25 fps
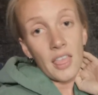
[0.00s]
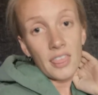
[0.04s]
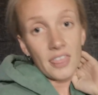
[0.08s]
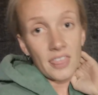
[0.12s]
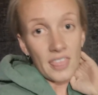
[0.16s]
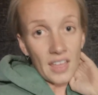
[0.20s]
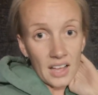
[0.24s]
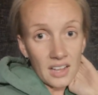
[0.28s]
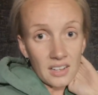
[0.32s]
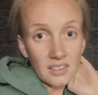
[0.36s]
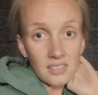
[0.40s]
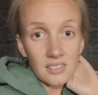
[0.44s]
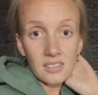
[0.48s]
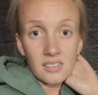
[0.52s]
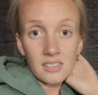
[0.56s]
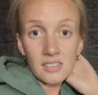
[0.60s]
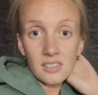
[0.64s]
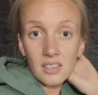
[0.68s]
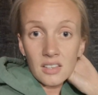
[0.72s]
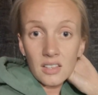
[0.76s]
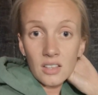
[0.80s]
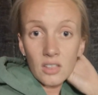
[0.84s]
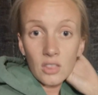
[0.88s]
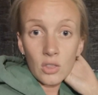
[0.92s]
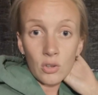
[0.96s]
that's
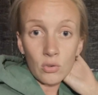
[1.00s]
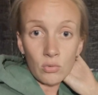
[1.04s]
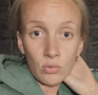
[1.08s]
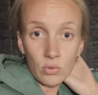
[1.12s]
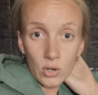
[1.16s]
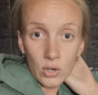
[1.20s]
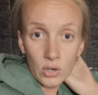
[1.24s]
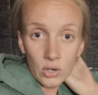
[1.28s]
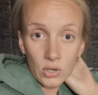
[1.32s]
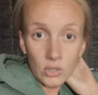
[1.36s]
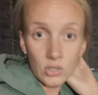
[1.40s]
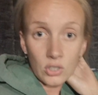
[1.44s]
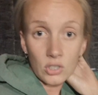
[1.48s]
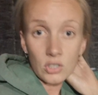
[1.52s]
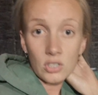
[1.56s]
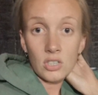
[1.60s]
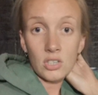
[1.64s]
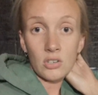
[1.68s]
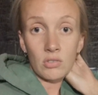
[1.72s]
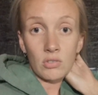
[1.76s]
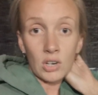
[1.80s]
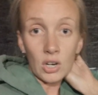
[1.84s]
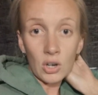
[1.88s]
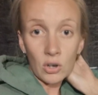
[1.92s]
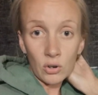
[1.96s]
the road
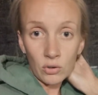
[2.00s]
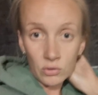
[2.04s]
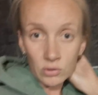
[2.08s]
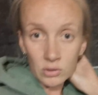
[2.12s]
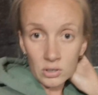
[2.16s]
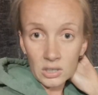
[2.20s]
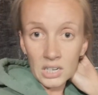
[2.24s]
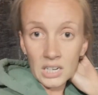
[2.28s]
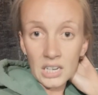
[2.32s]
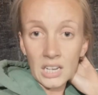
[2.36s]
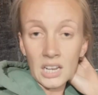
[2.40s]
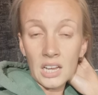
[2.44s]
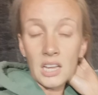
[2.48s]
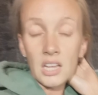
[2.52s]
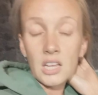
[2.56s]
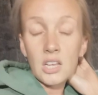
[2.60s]
to recovery.